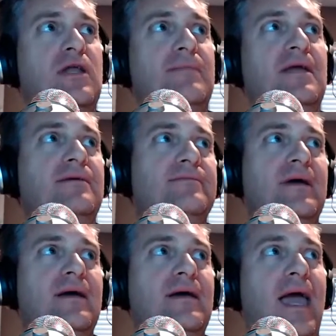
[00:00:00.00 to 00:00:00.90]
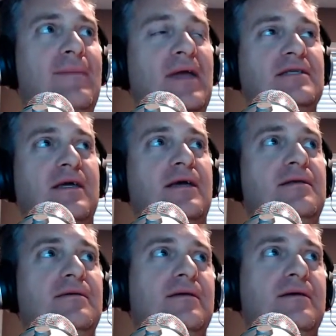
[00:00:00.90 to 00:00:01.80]
should I be aiming to
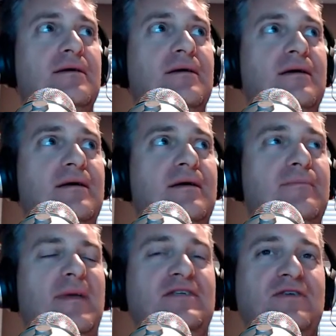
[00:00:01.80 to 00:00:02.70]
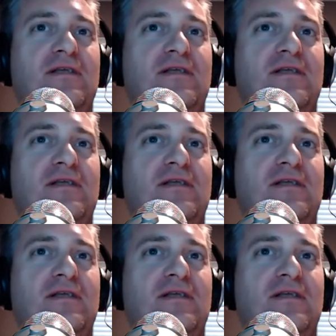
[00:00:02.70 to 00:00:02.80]
hit based on